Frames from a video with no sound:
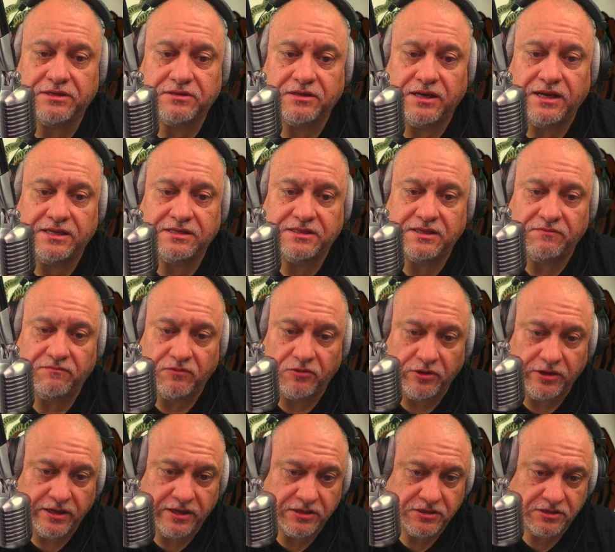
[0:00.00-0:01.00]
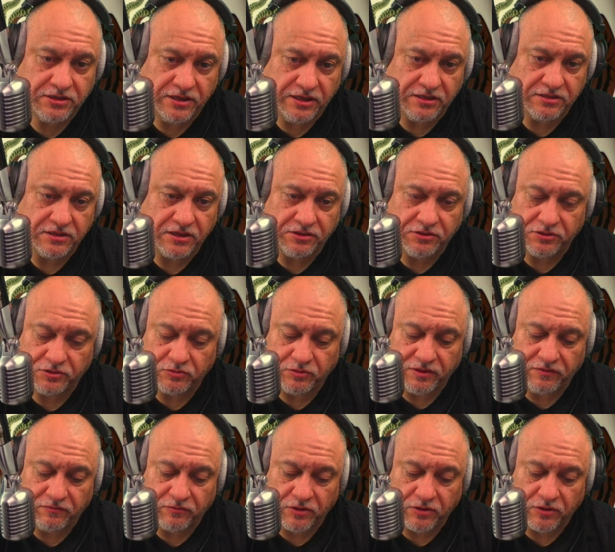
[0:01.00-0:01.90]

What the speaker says: unless the voyage is under 24